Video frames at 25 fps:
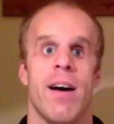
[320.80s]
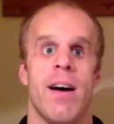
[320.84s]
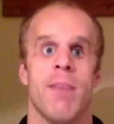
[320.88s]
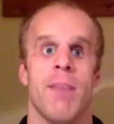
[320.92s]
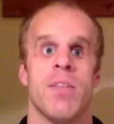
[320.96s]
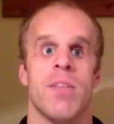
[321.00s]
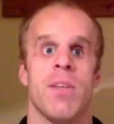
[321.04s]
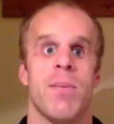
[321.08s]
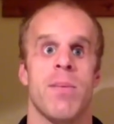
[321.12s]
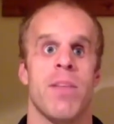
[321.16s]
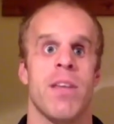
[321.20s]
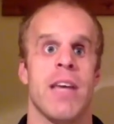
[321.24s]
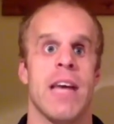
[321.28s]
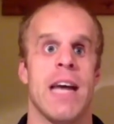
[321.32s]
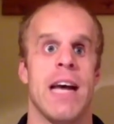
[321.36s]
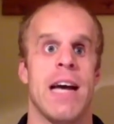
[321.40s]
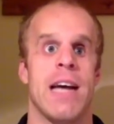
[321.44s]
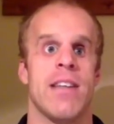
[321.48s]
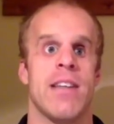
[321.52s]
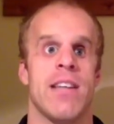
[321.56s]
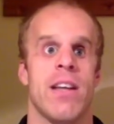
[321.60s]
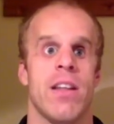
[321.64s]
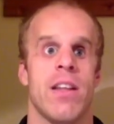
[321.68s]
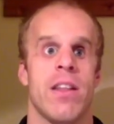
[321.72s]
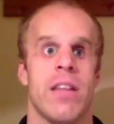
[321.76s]
Some of the
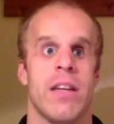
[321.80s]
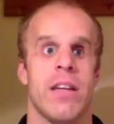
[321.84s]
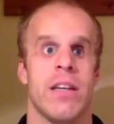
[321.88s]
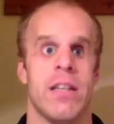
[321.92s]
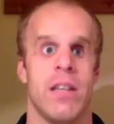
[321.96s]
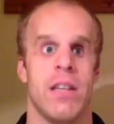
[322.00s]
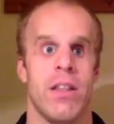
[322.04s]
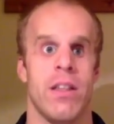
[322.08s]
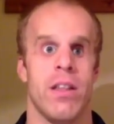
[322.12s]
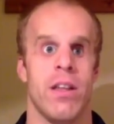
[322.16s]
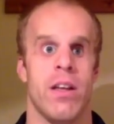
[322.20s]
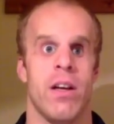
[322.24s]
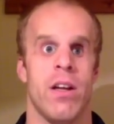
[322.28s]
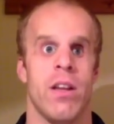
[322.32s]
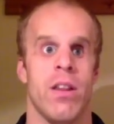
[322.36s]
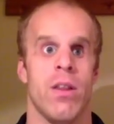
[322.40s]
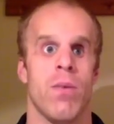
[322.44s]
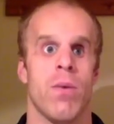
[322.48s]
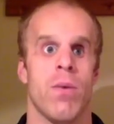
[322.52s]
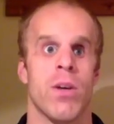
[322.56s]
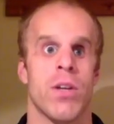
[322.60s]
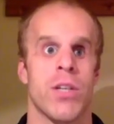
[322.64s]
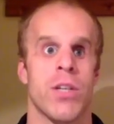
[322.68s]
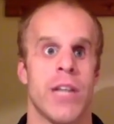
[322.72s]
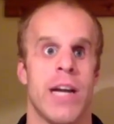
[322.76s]
guys out there on the
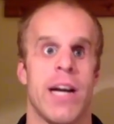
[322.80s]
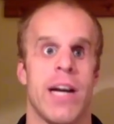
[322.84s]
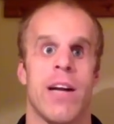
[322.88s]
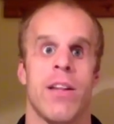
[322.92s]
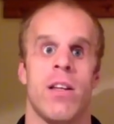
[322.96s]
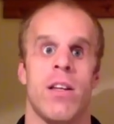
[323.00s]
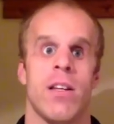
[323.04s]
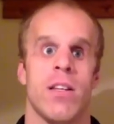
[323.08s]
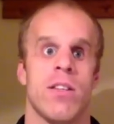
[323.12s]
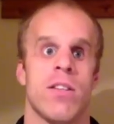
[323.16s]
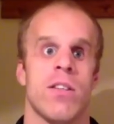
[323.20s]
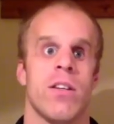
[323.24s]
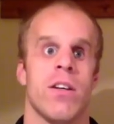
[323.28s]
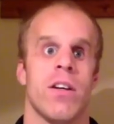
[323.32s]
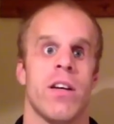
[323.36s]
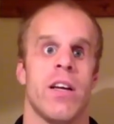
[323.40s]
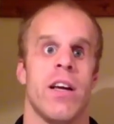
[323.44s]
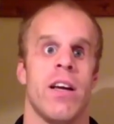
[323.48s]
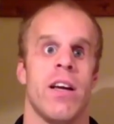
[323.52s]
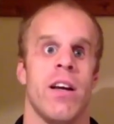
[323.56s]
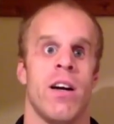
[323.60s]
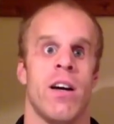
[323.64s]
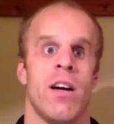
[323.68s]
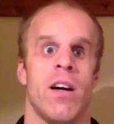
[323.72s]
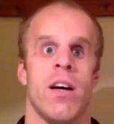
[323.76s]
world triathlon
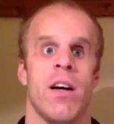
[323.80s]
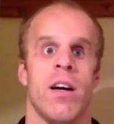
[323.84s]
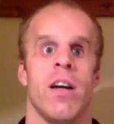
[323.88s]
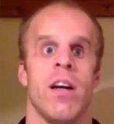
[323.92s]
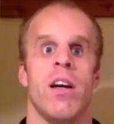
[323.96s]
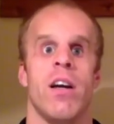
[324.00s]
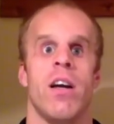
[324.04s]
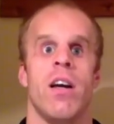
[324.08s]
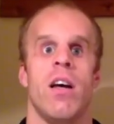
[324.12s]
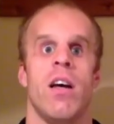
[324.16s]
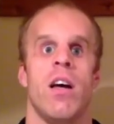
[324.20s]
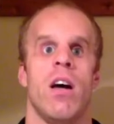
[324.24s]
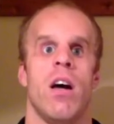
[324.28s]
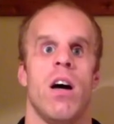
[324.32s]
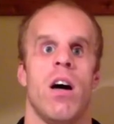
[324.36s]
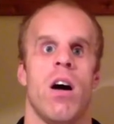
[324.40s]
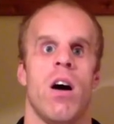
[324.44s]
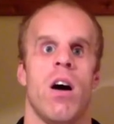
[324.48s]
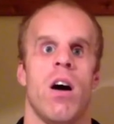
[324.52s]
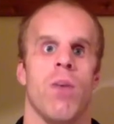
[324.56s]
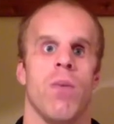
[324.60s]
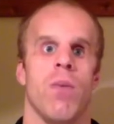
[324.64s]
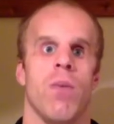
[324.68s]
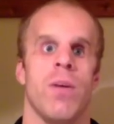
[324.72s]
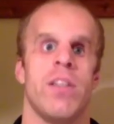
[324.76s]
circuit are
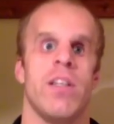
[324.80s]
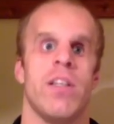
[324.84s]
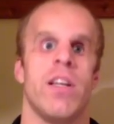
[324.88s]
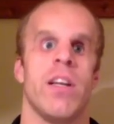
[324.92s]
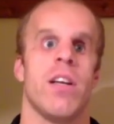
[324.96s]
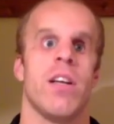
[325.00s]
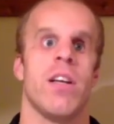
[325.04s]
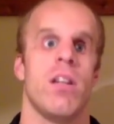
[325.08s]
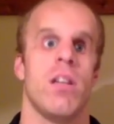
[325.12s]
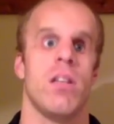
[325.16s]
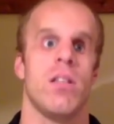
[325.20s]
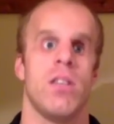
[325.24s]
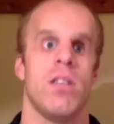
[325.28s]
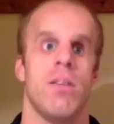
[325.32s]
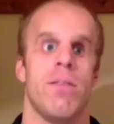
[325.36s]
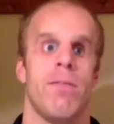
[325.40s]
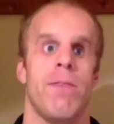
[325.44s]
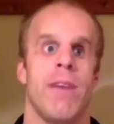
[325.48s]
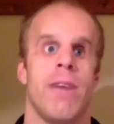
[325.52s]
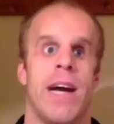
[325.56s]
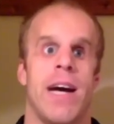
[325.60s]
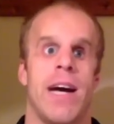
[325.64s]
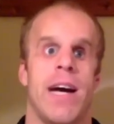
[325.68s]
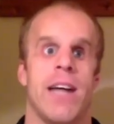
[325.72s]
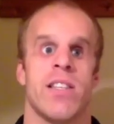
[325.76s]
ridiculously
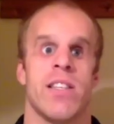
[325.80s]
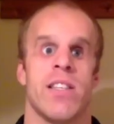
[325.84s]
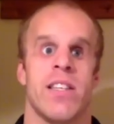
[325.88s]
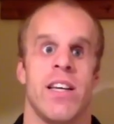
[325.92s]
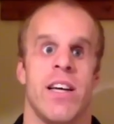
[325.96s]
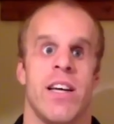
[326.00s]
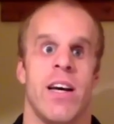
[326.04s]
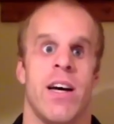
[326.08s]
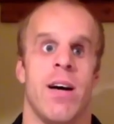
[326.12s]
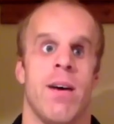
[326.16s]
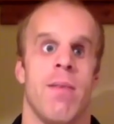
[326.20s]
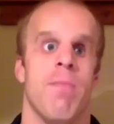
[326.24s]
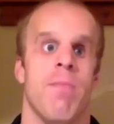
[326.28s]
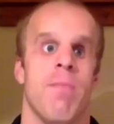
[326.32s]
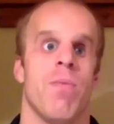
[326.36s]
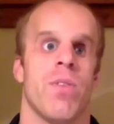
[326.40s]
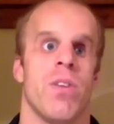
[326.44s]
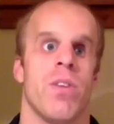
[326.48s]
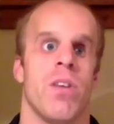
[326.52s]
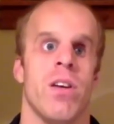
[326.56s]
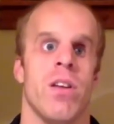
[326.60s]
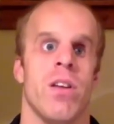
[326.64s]
fast. Mm-hmm.